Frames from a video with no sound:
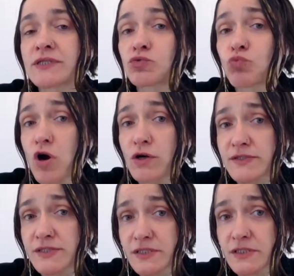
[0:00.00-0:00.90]

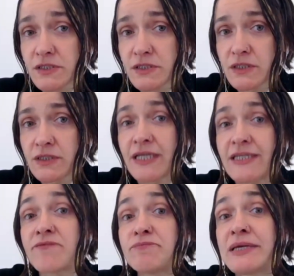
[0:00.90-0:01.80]
works that
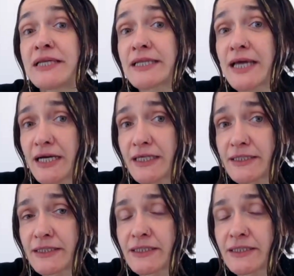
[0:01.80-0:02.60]
have been done